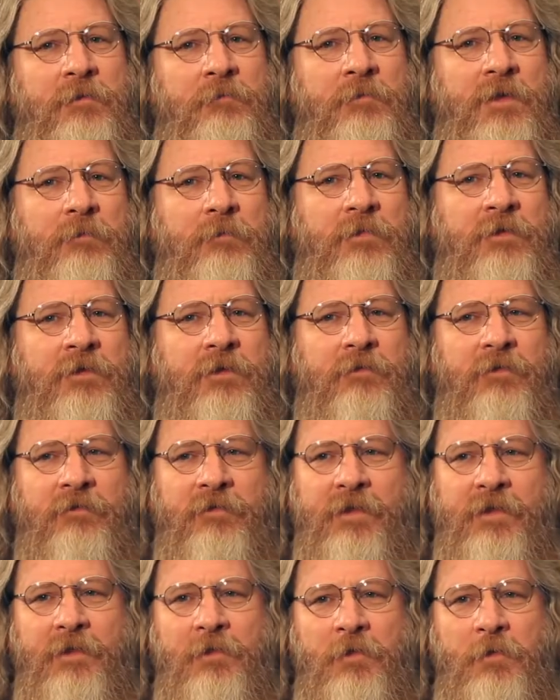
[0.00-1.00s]
The people here
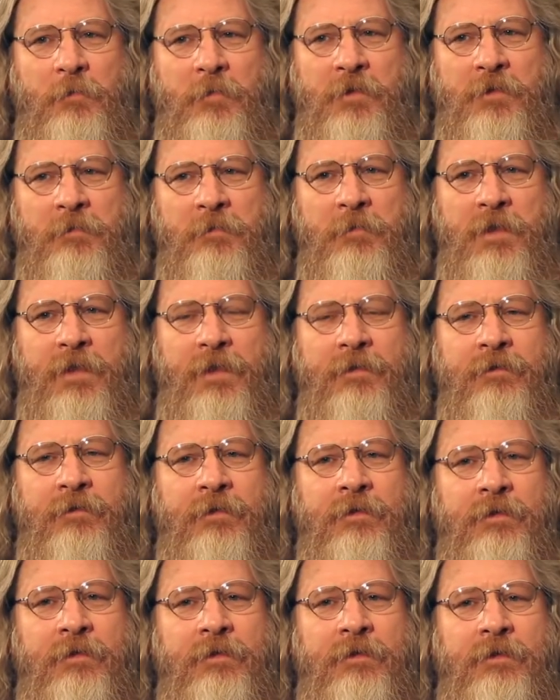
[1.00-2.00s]
were very open
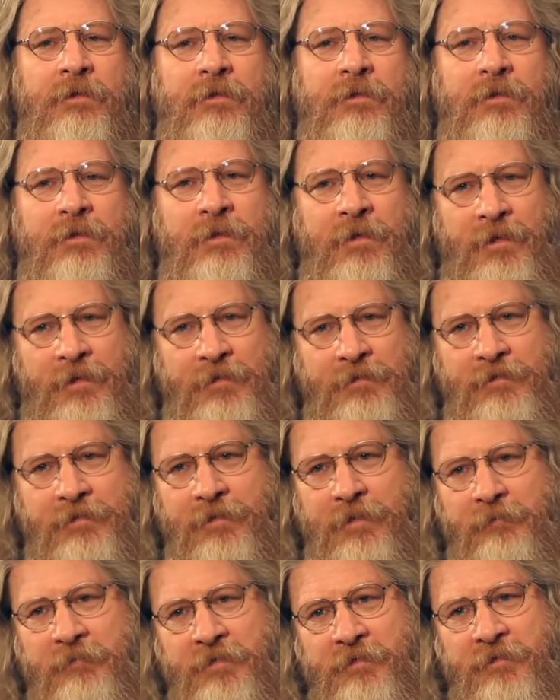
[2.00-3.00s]
about the
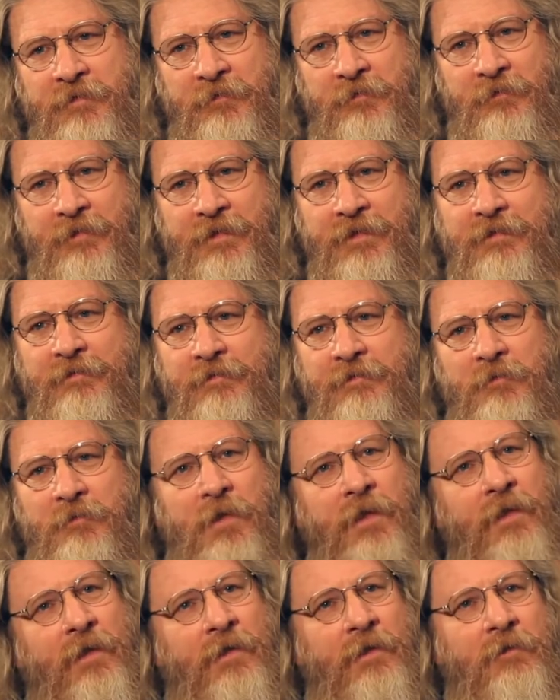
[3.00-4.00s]
concepts and the
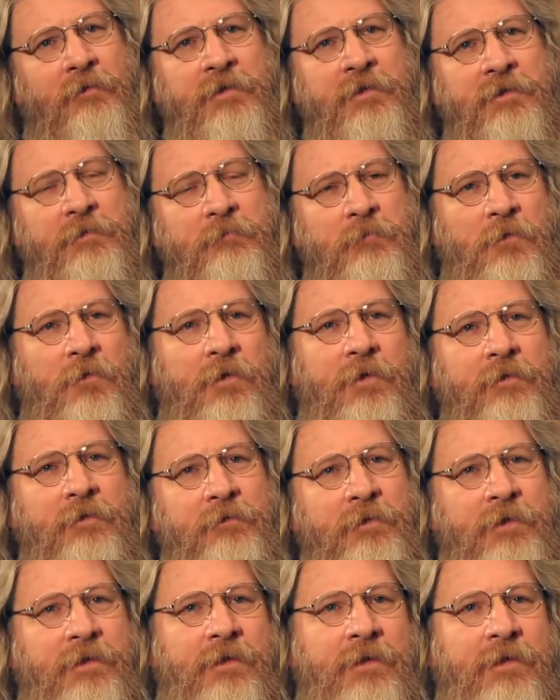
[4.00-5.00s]
reason why art was
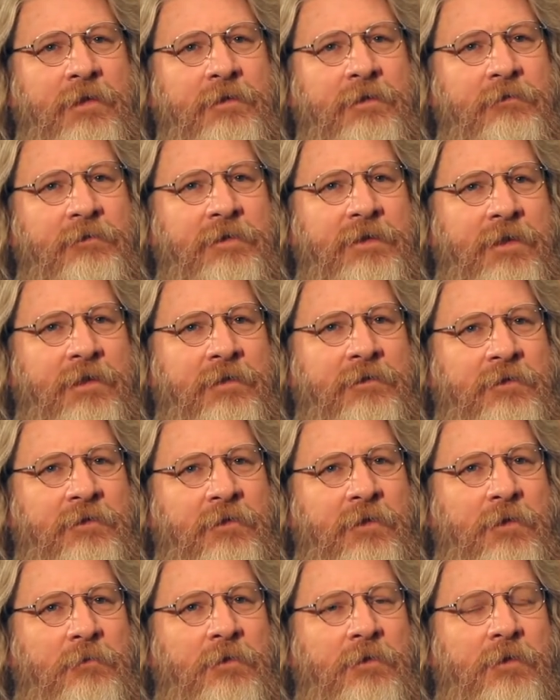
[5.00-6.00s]
important with kids
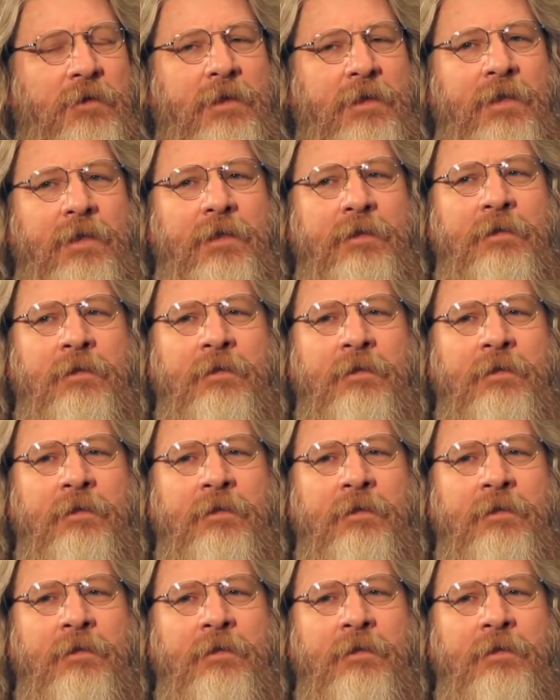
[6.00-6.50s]
in trouble,